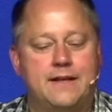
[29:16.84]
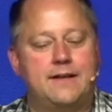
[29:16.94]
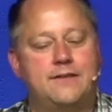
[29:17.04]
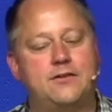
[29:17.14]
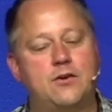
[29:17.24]

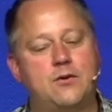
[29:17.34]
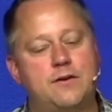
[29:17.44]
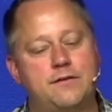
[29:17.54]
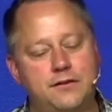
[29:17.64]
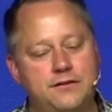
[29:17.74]
So,
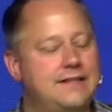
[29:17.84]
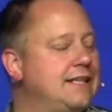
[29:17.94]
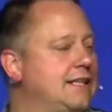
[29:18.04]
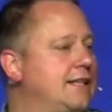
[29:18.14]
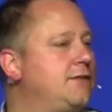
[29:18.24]
first thing
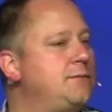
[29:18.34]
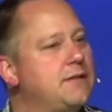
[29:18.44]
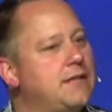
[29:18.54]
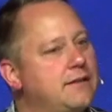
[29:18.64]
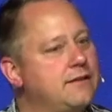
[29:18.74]
that hits me
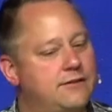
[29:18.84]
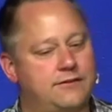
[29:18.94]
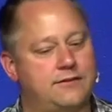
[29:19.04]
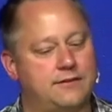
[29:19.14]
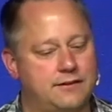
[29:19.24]
in
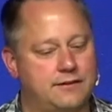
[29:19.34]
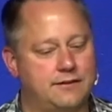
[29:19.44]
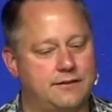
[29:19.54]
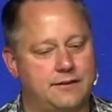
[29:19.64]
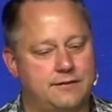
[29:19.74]
this, in,
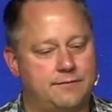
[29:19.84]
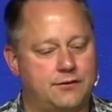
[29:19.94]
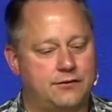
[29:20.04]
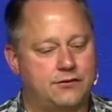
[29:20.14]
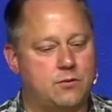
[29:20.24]
in
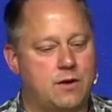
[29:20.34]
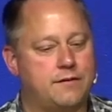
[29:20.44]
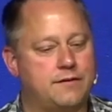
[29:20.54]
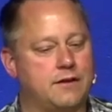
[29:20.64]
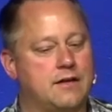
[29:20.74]
verse
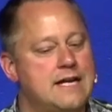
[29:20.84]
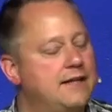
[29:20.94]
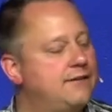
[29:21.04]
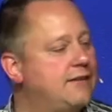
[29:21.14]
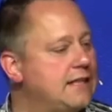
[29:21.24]
12 here,
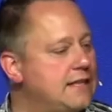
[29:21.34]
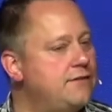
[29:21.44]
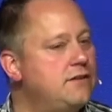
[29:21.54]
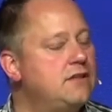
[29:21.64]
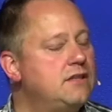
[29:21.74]
is that
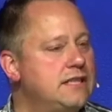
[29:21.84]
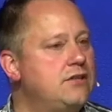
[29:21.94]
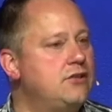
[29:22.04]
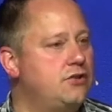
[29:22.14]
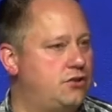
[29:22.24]
even the
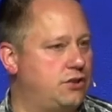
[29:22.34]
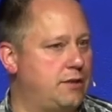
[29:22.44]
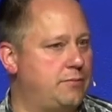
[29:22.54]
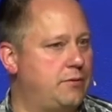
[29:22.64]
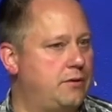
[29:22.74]

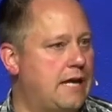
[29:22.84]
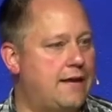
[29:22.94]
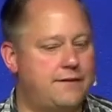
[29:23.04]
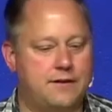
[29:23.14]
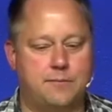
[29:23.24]
leadership
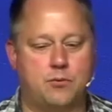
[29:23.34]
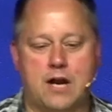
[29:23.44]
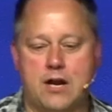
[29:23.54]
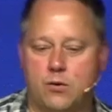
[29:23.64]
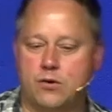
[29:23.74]
had their
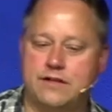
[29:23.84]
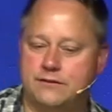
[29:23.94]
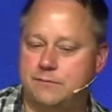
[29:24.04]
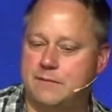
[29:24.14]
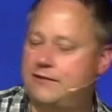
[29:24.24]

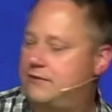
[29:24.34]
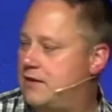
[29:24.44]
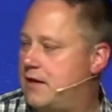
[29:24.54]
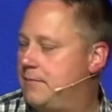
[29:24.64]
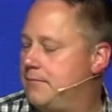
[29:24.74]
priorities messed
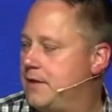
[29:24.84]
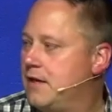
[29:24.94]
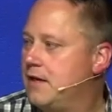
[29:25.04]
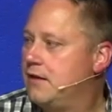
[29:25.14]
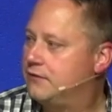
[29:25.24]
up.
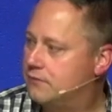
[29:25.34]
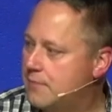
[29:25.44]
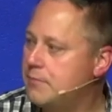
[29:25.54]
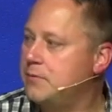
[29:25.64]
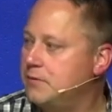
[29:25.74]

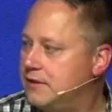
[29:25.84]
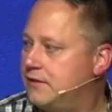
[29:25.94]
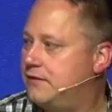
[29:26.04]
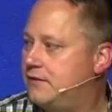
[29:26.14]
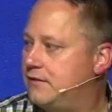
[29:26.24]
Zerubbabel,
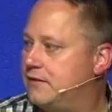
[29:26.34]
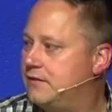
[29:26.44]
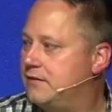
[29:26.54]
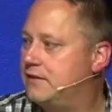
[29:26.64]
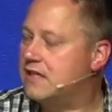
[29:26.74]
he's
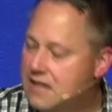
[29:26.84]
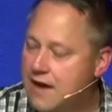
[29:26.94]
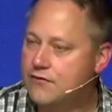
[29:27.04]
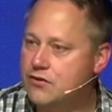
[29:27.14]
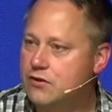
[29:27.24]
the
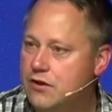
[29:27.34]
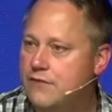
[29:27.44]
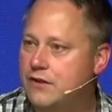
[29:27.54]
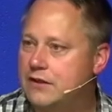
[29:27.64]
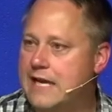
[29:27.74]
governor of
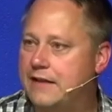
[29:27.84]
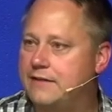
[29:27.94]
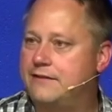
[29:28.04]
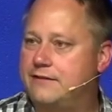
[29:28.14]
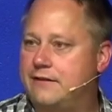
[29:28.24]
the land.
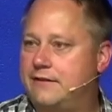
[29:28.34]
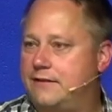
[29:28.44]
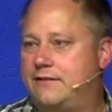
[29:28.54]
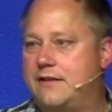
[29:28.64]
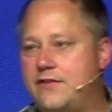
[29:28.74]

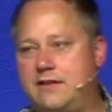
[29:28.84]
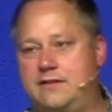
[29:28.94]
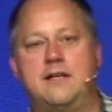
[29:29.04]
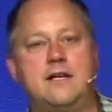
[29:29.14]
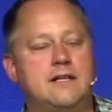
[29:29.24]

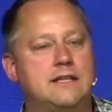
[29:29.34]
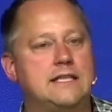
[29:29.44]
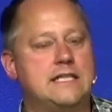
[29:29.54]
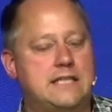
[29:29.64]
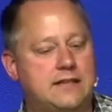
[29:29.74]
Civically,
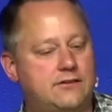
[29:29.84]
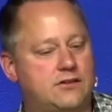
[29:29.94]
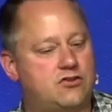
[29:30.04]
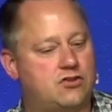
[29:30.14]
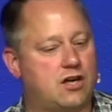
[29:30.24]
he's
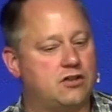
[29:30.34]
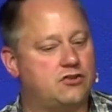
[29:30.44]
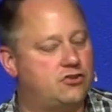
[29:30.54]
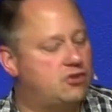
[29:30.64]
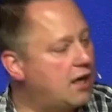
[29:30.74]
in
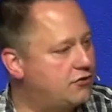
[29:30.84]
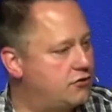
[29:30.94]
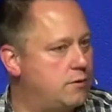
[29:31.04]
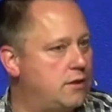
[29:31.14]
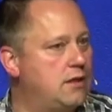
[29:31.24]
charge.
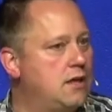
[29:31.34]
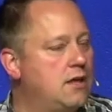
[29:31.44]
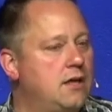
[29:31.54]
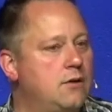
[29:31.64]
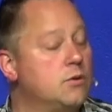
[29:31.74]
Joshua,
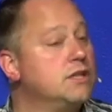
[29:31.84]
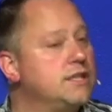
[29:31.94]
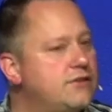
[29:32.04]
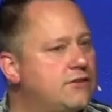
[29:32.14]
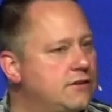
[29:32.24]

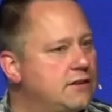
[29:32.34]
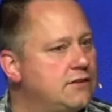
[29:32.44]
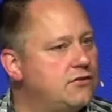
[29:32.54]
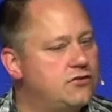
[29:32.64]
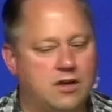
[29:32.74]
religiously, is
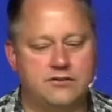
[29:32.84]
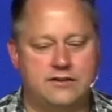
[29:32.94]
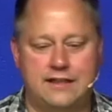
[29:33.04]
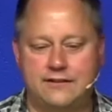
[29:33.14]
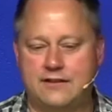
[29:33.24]
in charge.
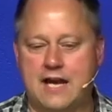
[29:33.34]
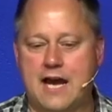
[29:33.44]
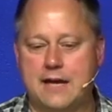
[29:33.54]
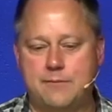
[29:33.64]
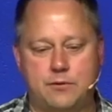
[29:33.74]
He's the
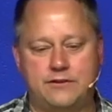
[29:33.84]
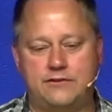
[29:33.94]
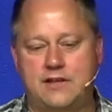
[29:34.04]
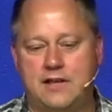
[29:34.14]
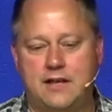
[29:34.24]
high
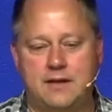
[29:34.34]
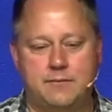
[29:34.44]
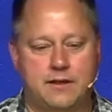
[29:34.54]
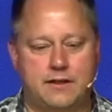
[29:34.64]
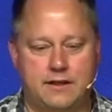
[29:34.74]
priest.
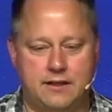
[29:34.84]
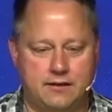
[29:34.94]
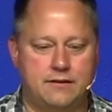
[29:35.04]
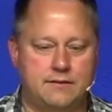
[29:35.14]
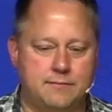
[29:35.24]
But
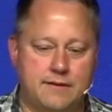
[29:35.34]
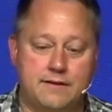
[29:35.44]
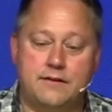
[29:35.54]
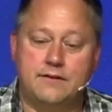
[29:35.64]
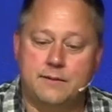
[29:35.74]
here,
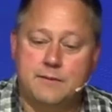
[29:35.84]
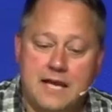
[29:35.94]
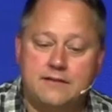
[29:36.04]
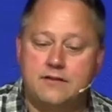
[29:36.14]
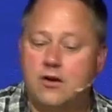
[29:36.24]
they
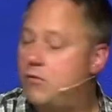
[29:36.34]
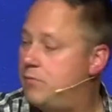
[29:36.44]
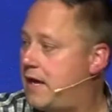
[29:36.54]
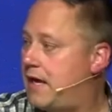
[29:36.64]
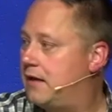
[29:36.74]
began to
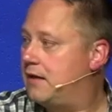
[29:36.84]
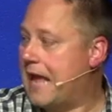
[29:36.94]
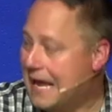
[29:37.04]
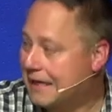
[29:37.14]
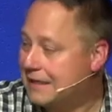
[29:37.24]
obey.
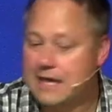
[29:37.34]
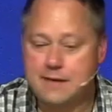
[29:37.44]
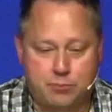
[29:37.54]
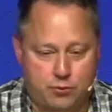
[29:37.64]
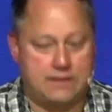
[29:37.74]
Haggai
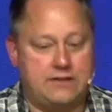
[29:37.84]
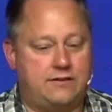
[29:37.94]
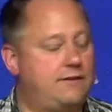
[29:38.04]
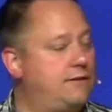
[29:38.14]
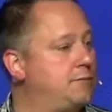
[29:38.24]
preached
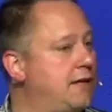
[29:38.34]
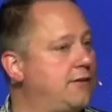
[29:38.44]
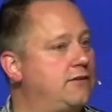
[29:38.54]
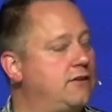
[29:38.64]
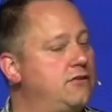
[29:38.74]
this
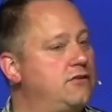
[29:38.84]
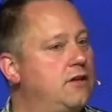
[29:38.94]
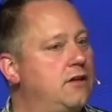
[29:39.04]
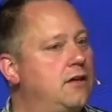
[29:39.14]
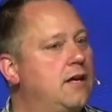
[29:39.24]
message,
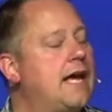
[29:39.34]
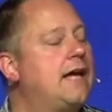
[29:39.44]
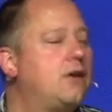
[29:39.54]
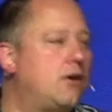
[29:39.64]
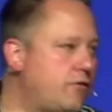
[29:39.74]

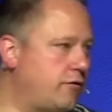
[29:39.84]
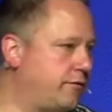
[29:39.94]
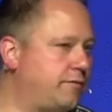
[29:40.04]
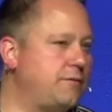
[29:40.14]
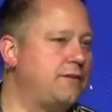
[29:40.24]
and all of
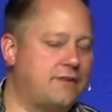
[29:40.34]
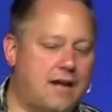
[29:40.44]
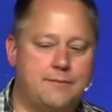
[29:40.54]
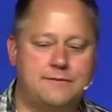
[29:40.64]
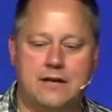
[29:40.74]
them, from the
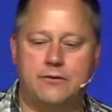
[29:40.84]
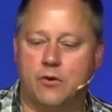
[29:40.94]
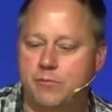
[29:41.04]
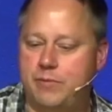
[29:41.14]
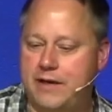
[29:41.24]
top down,
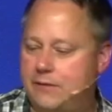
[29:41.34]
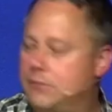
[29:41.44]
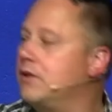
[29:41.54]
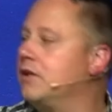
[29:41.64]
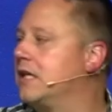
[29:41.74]
obeyed.
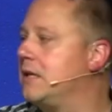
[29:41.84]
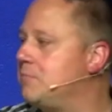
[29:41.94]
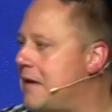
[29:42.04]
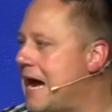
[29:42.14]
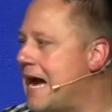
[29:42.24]
We're going to
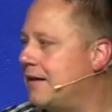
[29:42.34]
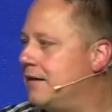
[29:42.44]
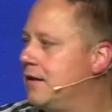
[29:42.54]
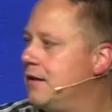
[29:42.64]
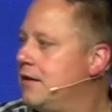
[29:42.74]
get back
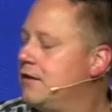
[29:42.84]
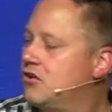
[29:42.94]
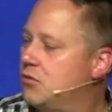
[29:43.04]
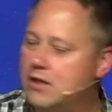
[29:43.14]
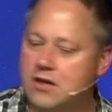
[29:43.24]

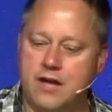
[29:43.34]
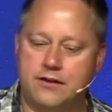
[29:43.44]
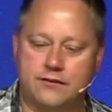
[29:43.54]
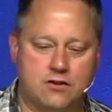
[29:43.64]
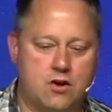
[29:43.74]
to what God
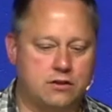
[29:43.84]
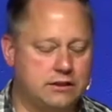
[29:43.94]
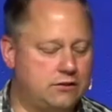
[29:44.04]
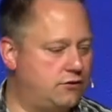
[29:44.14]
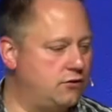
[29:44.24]
is
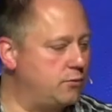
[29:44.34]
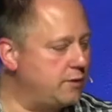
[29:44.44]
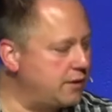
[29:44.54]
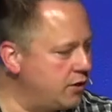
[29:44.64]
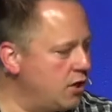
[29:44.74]
calling you to do.
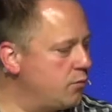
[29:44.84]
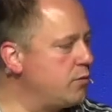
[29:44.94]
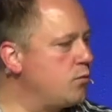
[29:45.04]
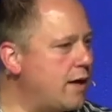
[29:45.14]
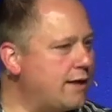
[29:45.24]
We, we
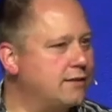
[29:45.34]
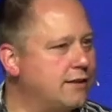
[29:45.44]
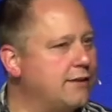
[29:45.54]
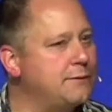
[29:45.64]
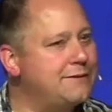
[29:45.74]

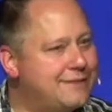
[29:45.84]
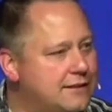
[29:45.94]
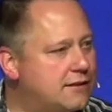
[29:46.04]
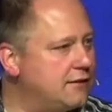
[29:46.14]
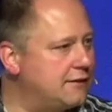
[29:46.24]
recognize, we
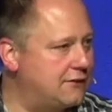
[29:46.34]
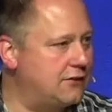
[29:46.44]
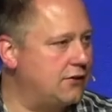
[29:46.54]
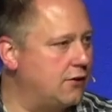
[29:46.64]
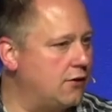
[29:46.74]
did
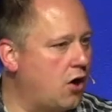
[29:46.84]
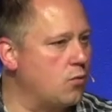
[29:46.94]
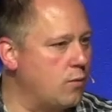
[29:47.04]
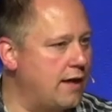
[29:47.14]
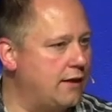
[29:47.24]
consider our
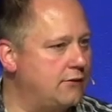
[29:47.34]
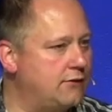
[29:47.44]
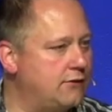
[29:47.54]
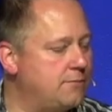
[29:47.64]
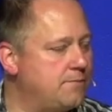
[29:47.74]

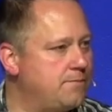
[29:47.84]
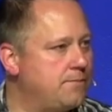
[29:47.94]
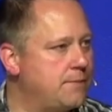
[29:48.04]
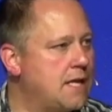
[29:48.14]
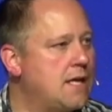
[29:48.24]
ways.
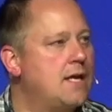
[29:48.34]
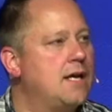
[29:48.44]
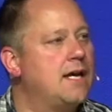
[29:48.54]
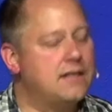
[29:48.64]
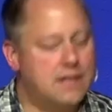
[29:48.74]

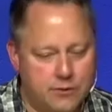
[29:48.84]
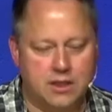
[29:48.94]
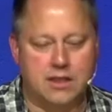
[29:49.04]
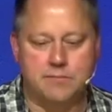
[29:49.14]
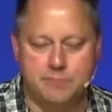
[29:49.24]
And now we're going
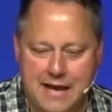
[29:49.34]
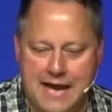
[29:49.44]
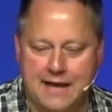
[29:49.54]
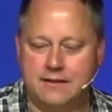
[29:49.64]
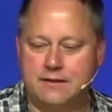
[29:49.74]
to get
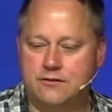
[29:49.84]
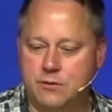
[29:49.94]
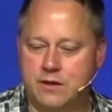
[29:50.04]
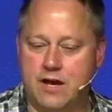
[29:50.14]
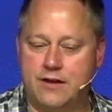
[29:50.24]
back to
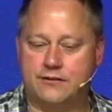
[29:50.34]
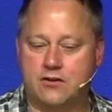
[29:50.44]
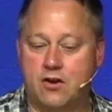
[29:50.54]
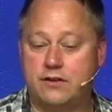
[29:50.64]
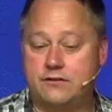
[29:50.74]
what God is
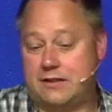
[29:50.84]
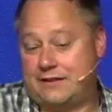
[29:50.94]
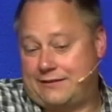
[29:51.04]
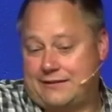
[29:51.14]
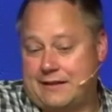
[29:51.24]
calling to you. And it
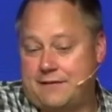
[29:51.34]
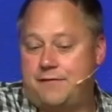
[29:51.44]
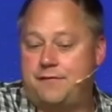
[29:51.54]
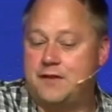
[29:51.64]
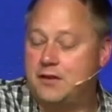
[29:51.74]
says they
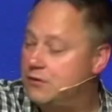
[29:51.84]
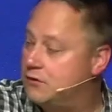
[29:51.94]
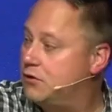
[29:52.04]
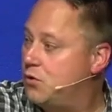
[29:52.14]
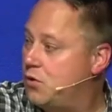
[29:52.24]
feared
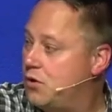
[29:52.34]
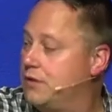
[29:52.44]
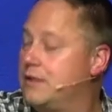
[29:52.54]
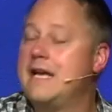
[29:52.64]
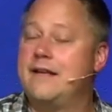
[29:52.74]
the Lord.